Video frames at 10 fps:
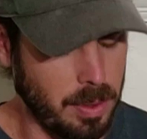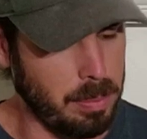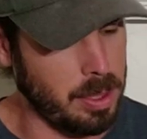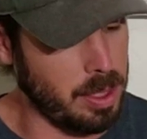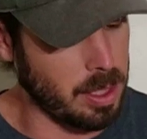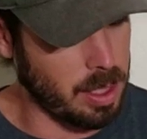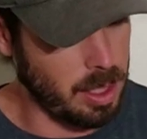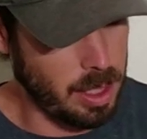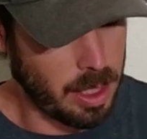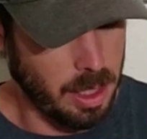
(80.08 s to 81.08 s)
the book
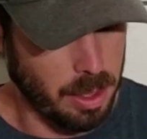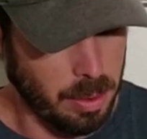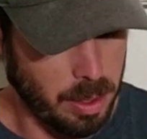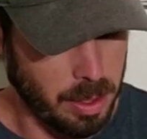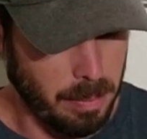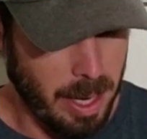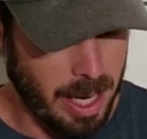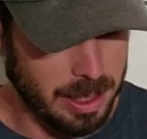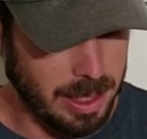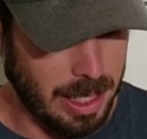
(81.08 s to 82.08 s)
and throughout the
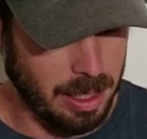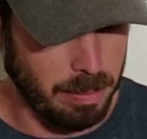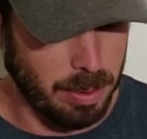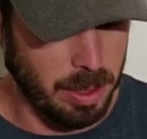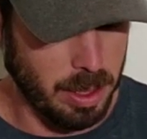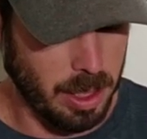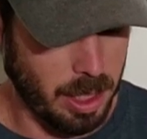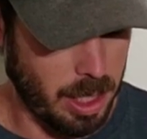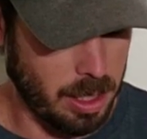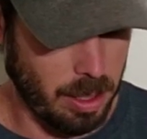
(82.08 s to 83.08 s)
back side of the book.
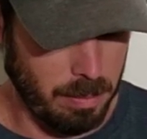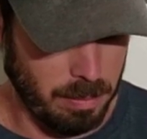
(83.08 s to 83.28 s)
Again,